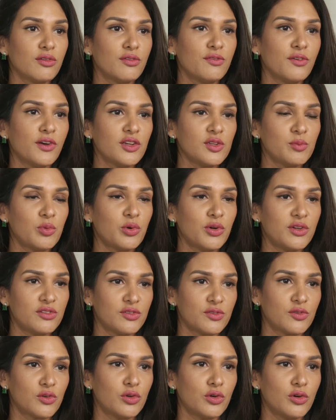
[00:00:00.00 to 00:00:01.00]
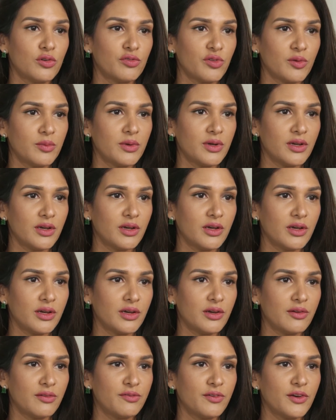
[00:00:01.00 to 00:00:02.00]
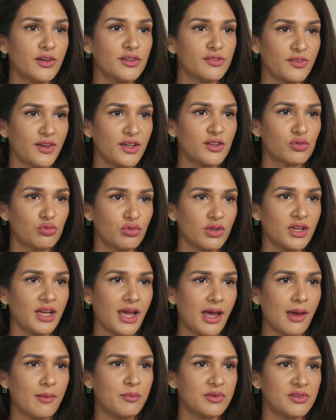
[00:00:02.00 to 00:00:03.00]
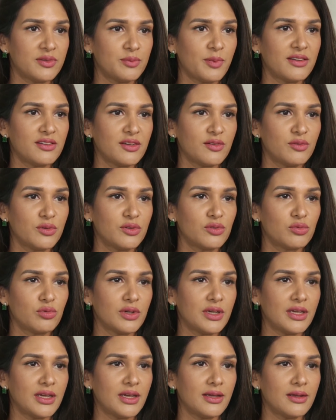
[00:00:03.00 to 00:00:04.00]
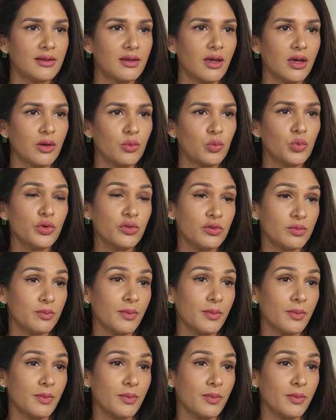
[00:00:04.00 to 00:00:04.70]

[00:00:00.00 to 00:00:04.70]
first point of call from a first phase rehab perspective was really wound